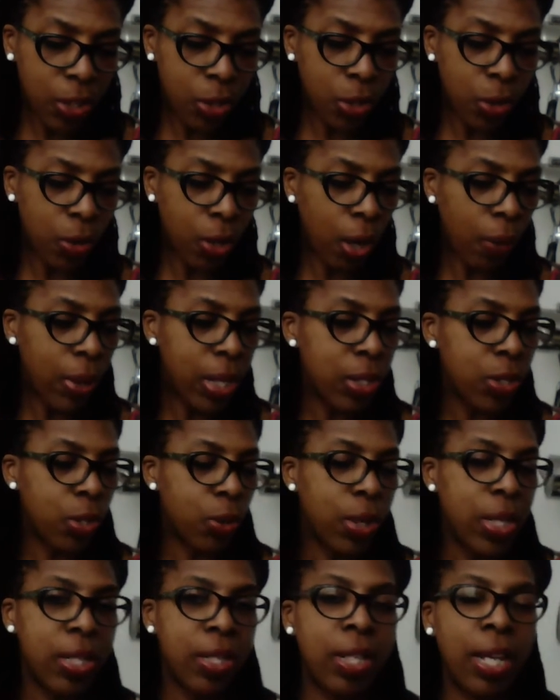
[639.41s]
you go
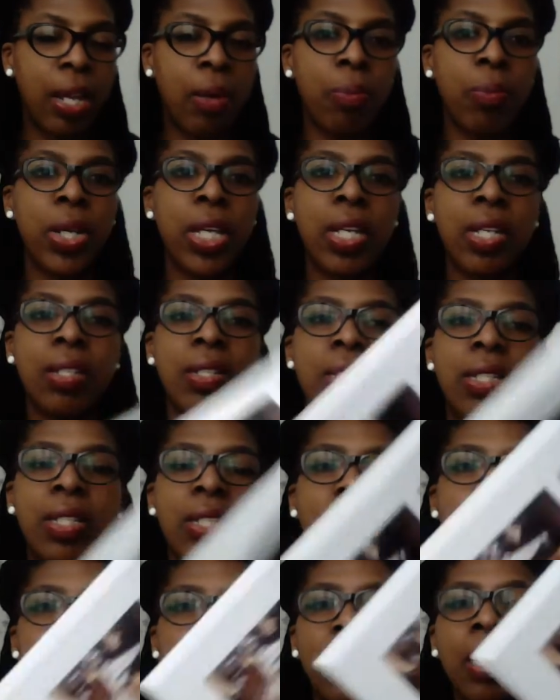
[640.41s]
into it, then we can
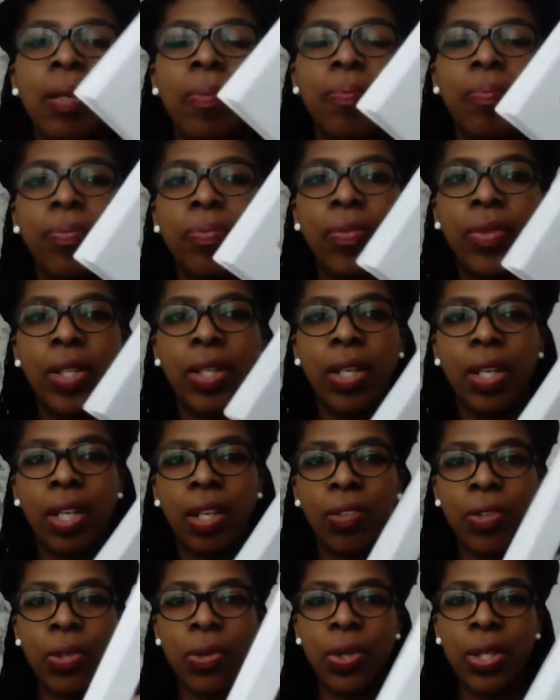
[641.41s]
see,
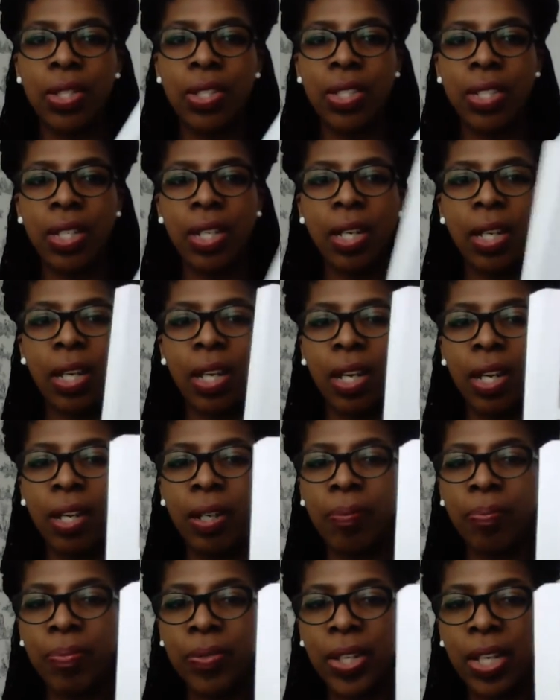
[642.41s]
as you can see
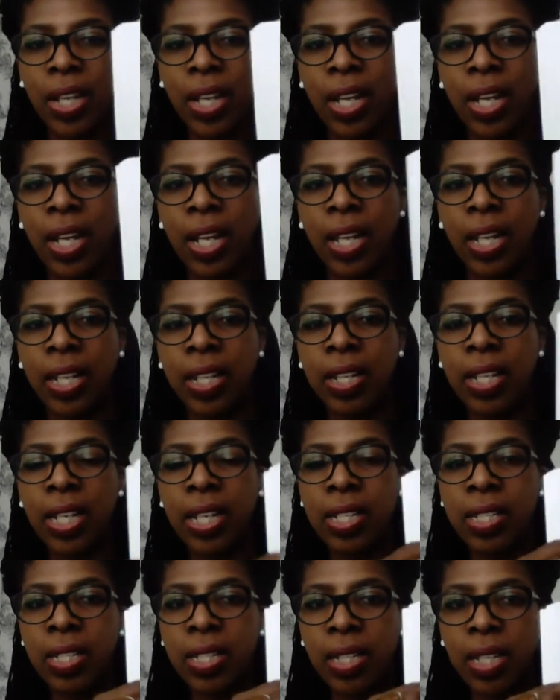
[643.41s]
here,
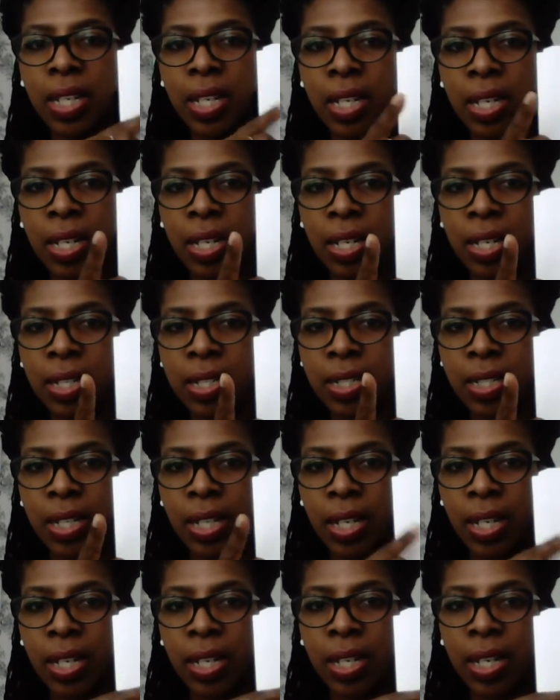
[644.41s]
this is
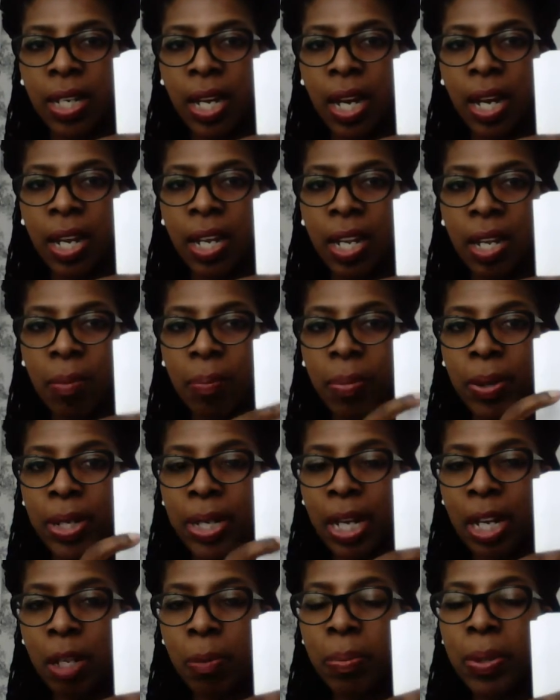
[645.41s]
Guy and
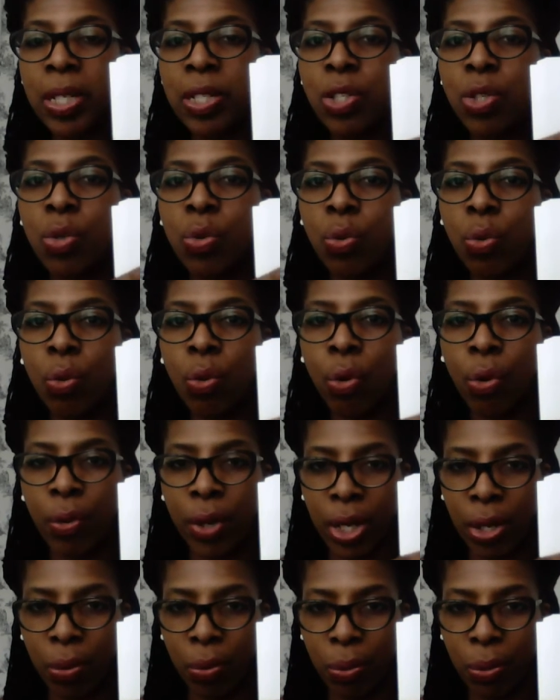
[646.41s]
Penelope's
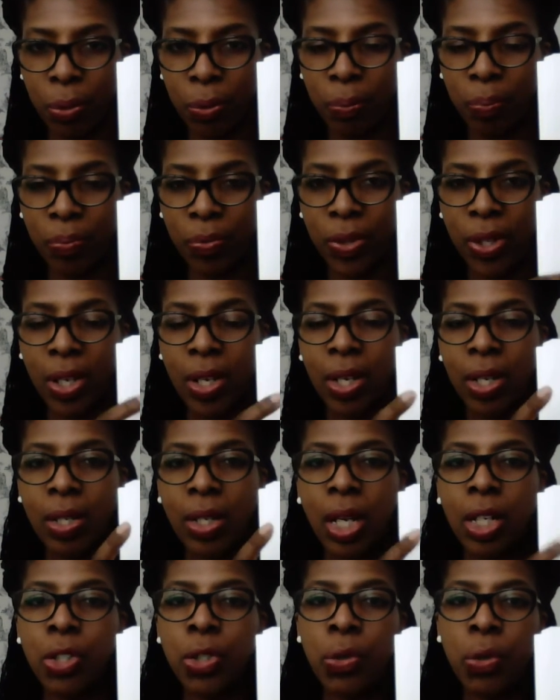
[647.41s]
drawing room.
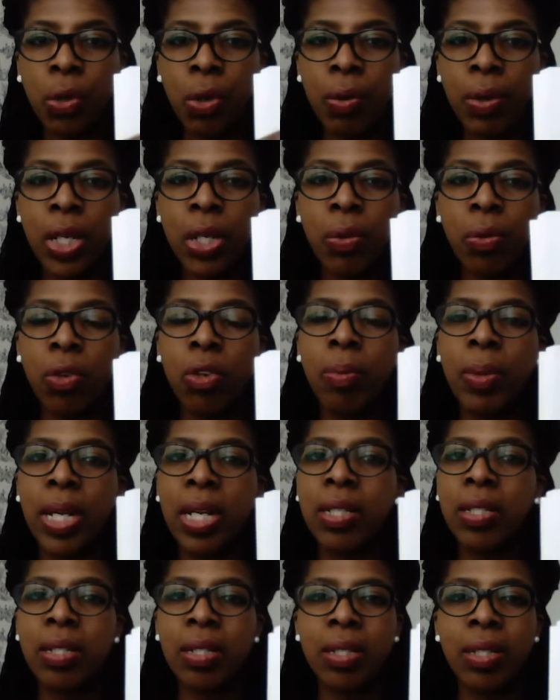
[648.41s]
Now, drawing room
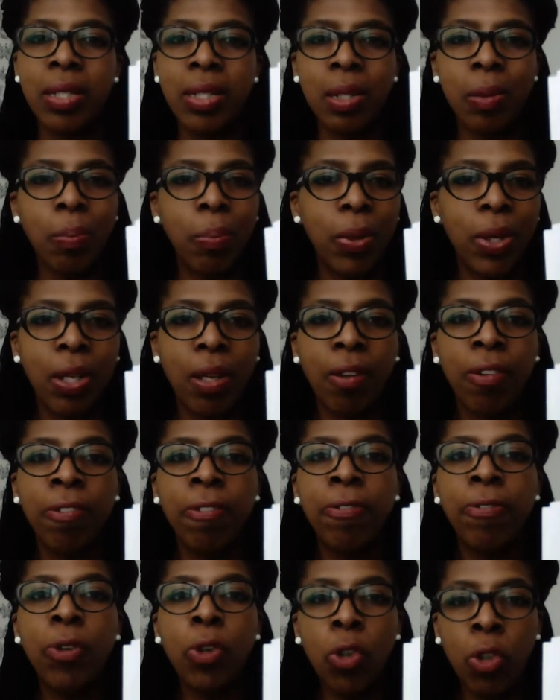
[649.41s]
is just simply a
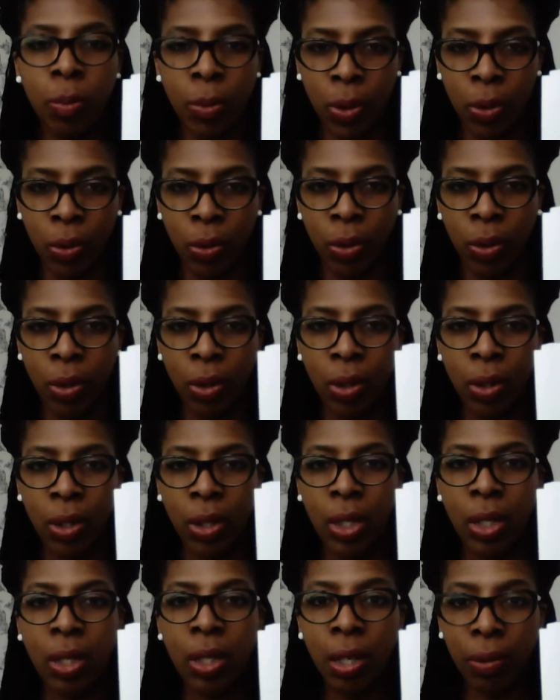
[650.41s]
formal
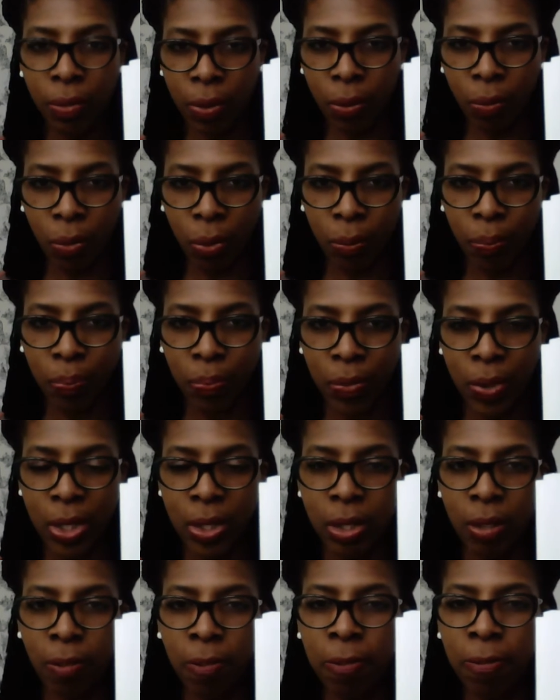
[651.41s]
living room.
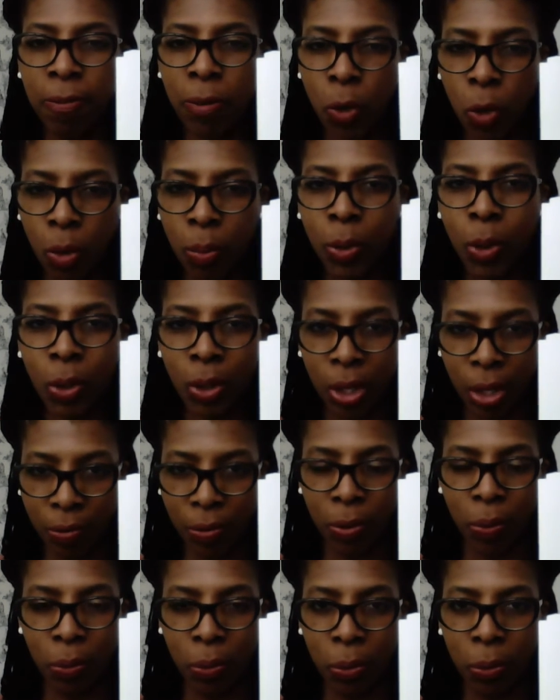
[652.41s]
It's a formal
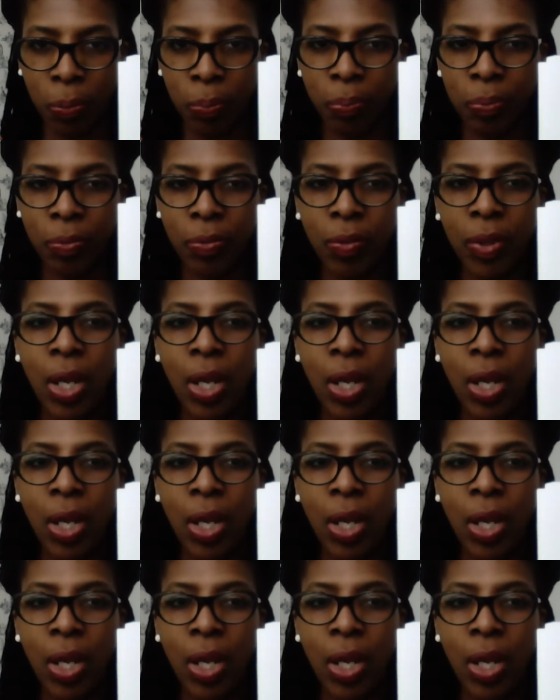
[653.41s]
living room